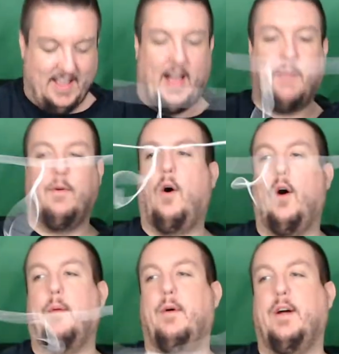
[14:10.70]
I'm
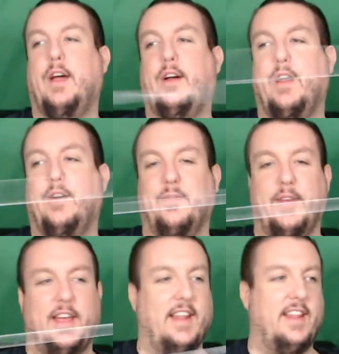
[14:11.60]
horrible yo-yos,
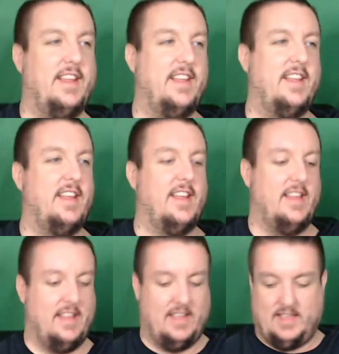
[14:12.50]
man.
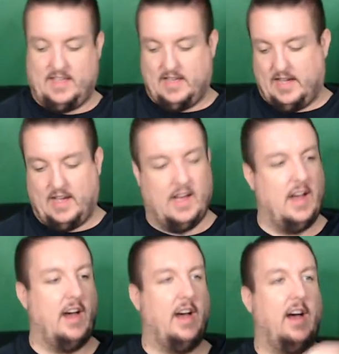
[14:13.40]

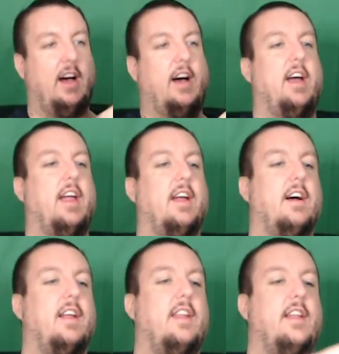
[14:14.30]
Oh, hang
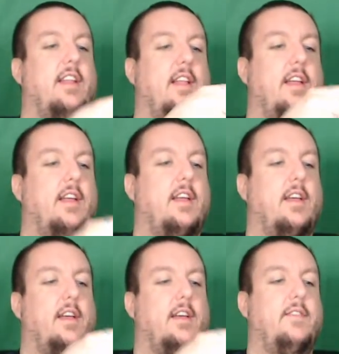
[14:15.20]
on.
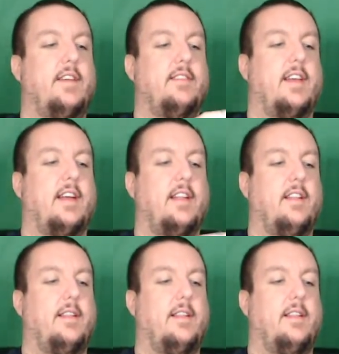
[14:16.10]
Give me a second.